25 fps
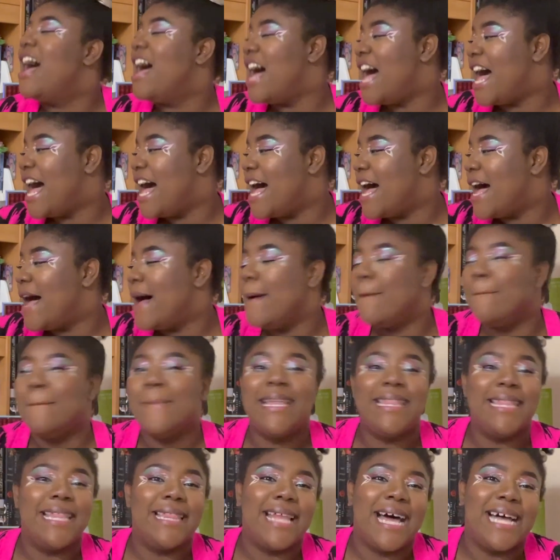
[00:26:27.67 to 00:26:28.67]
and
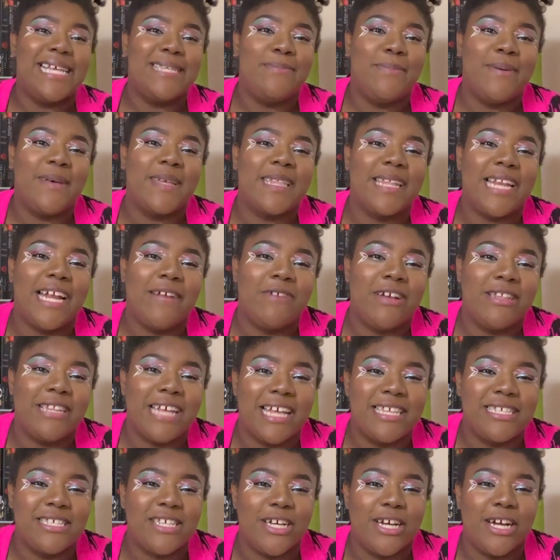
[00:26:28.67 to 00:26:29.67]
the last book that I read
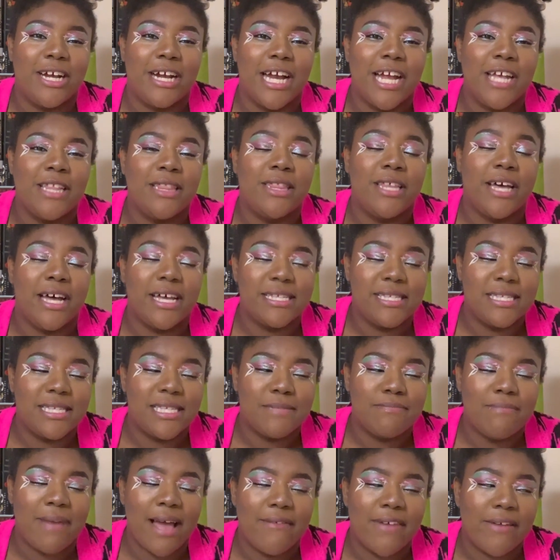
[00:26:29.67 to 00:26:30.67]
that year, thus
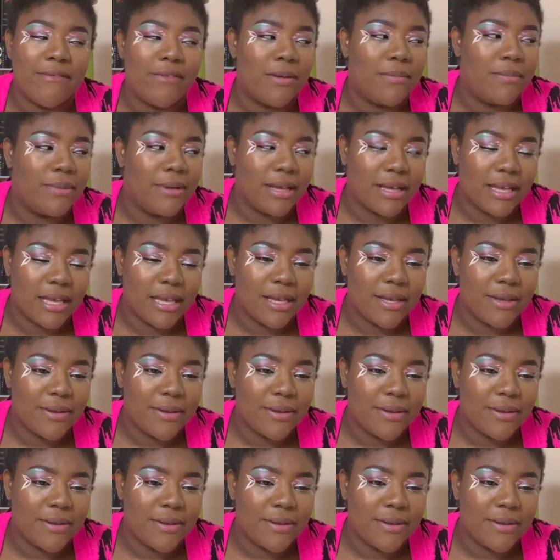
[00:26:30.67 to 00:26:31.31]
my favorite book.